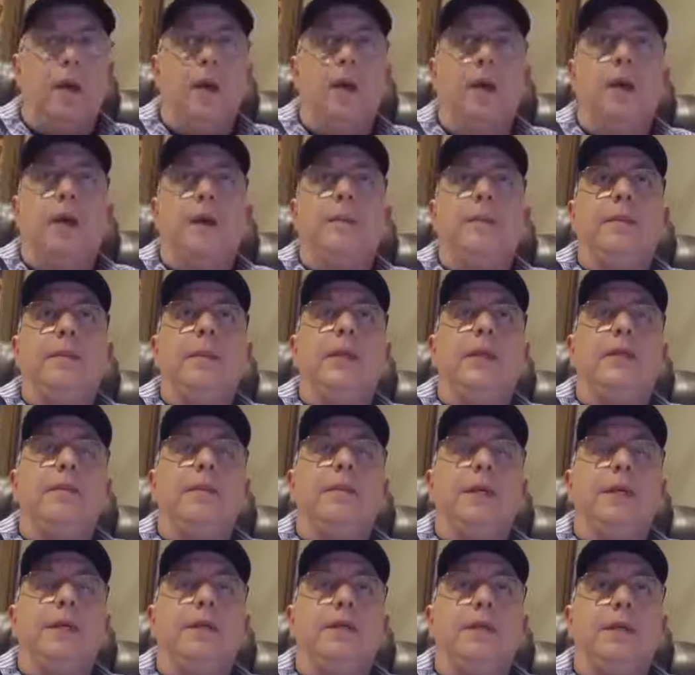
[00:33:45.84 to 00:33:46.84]
um, the
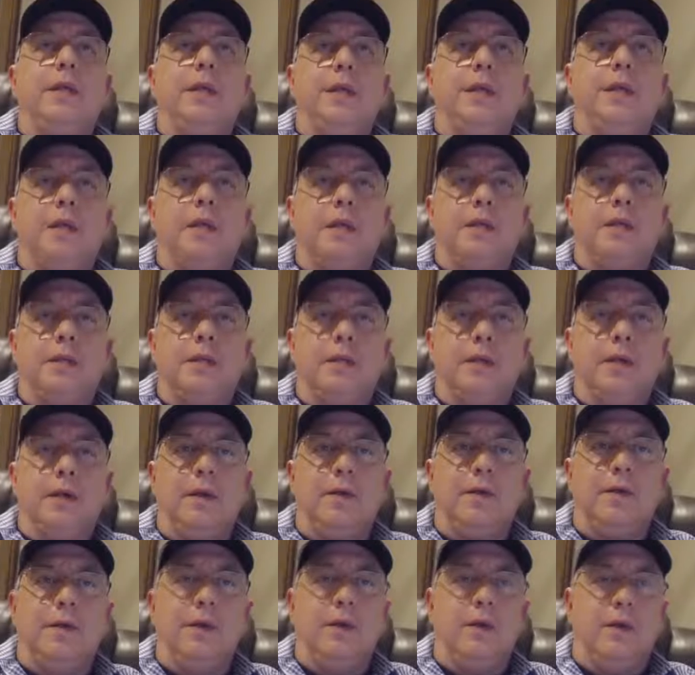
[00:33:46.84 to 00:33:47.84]
risk is
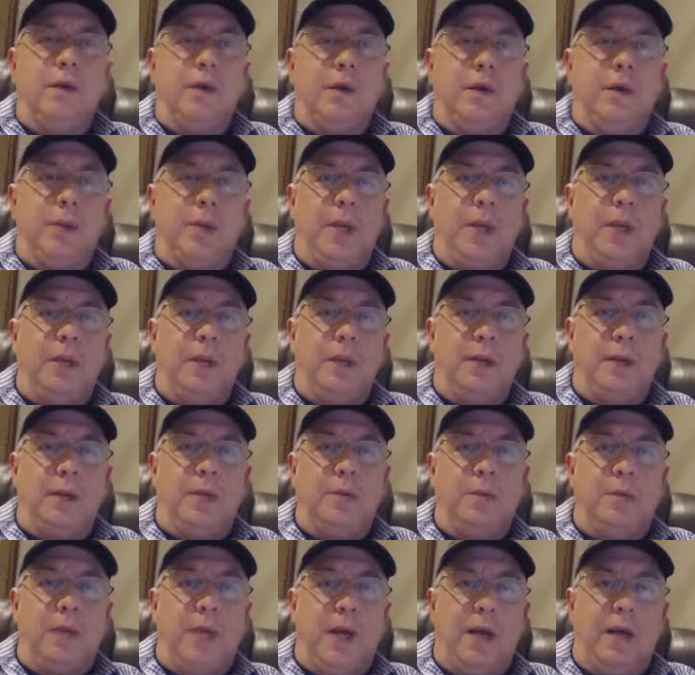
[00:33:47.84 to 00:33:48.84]
if you don't pay the
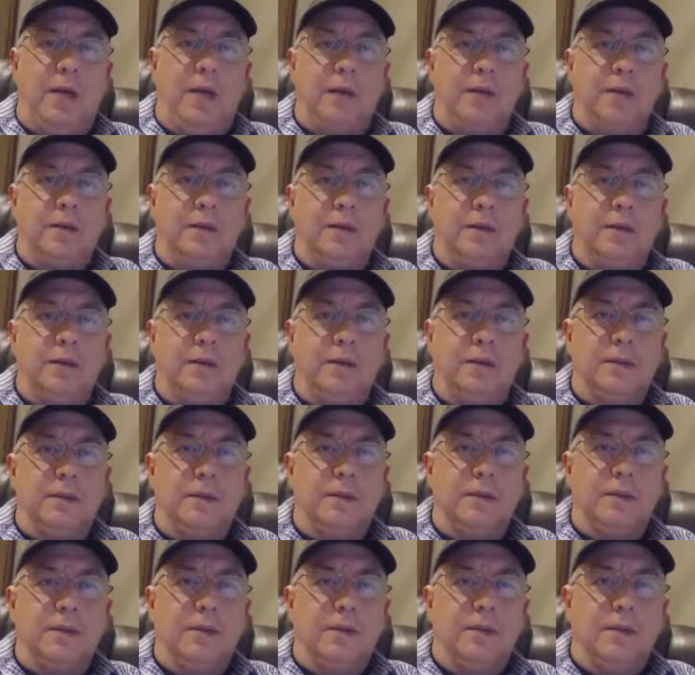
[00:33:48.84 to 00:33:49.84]
loan back,
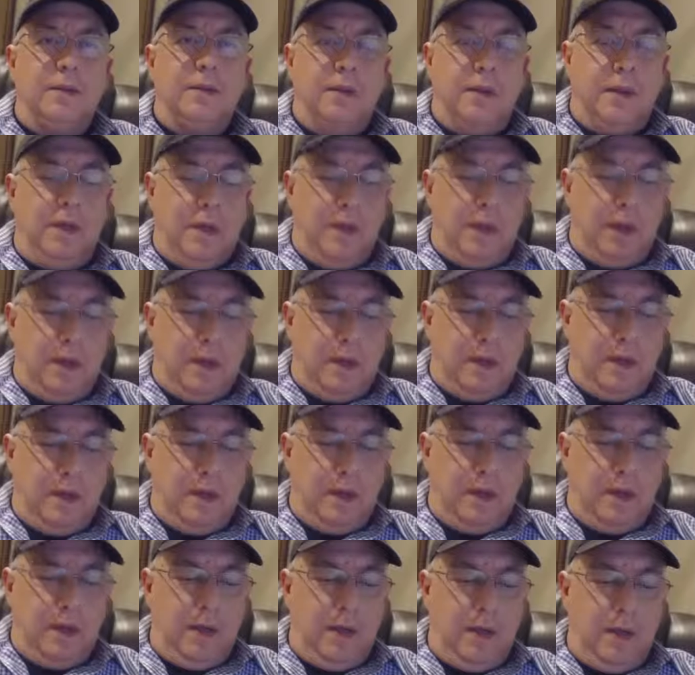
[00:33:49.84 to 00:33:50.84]

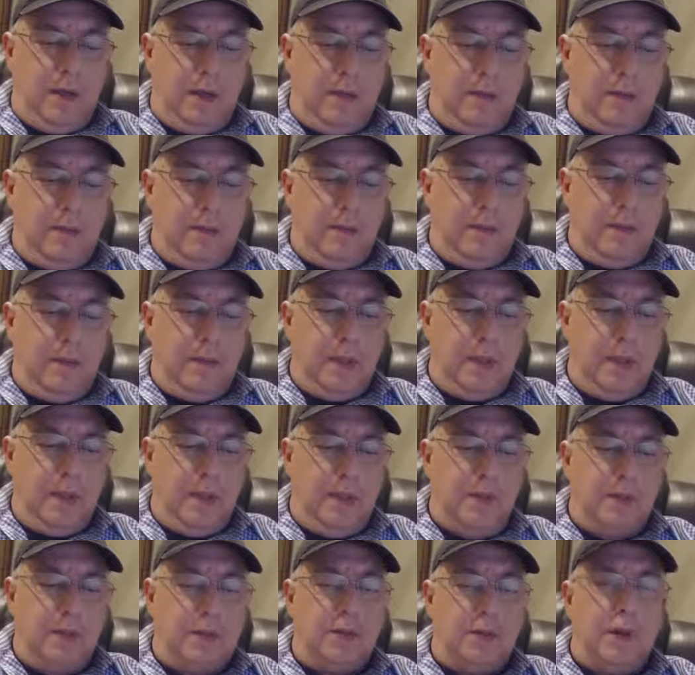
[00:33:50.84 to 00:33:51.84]
then um,
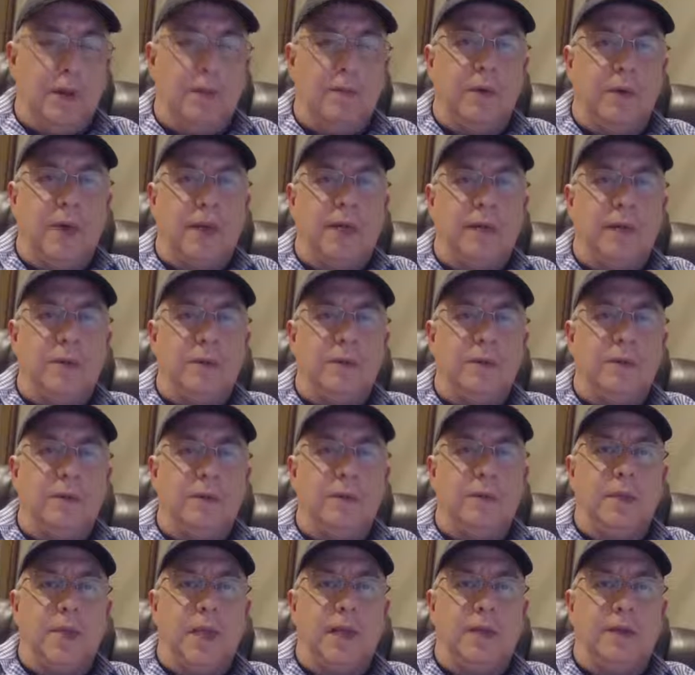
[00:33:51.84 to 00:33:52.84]
they start writing you
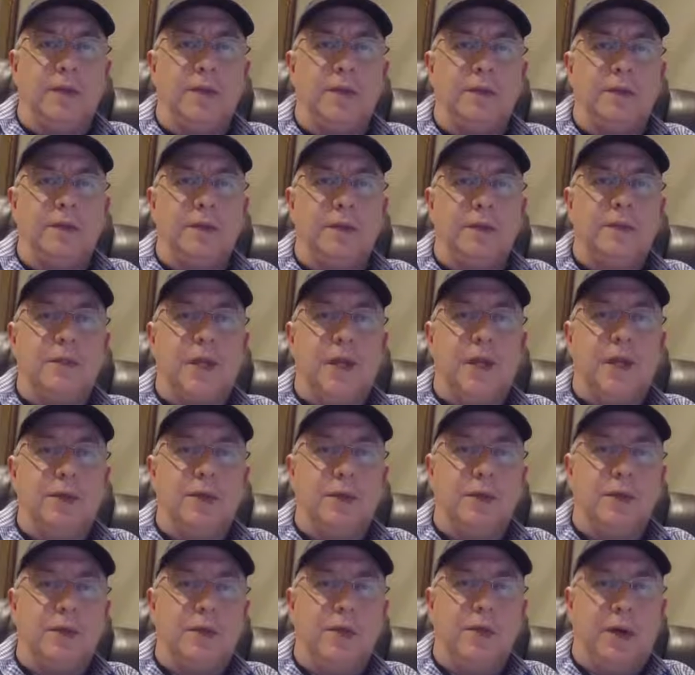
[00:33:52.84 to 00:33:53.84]
some letters and saying
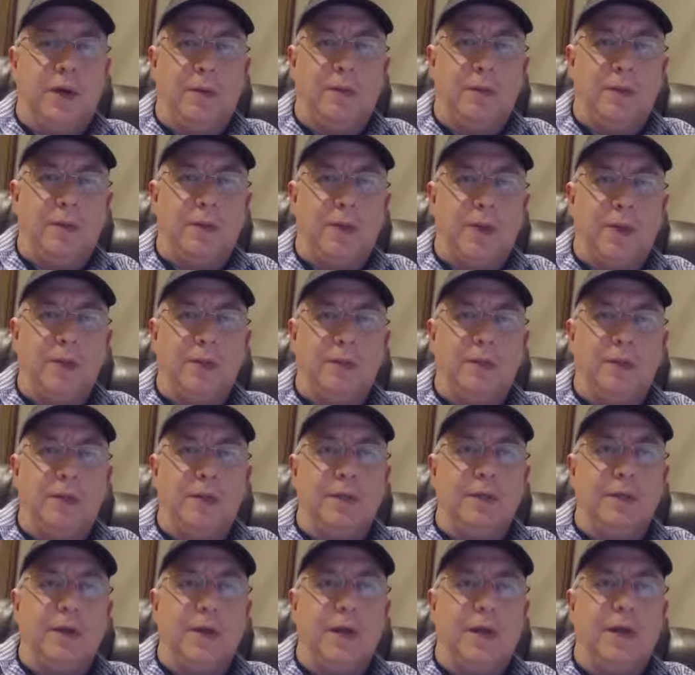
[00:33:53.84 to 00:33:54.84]
you're a terrible
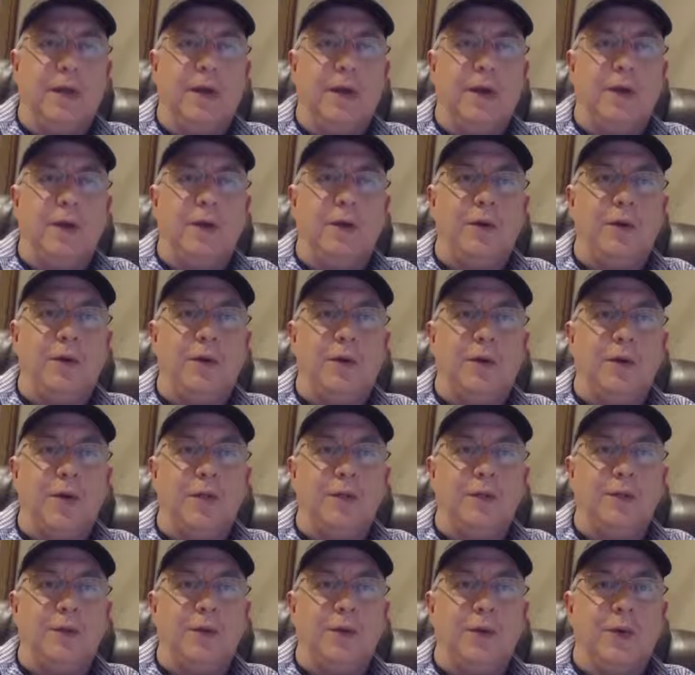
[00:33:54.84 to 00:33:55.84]
person and they hurt your
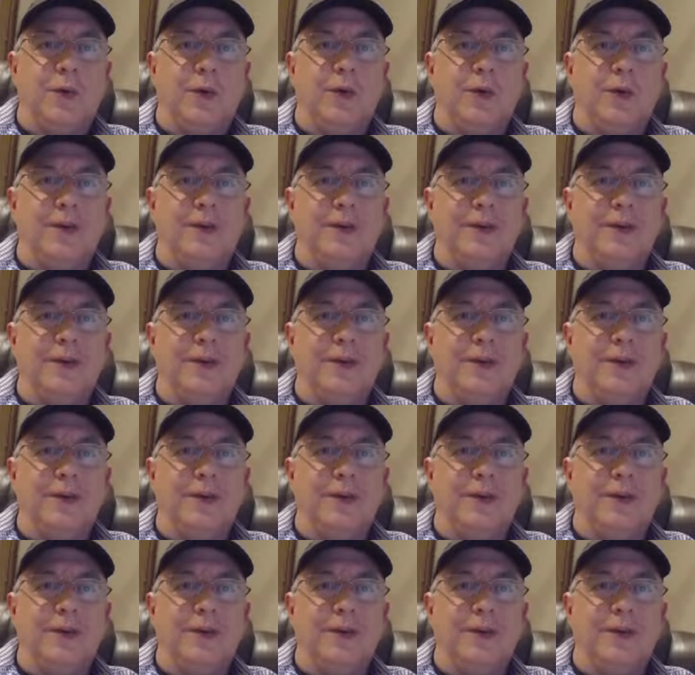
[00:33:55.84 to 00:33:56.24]
credit score.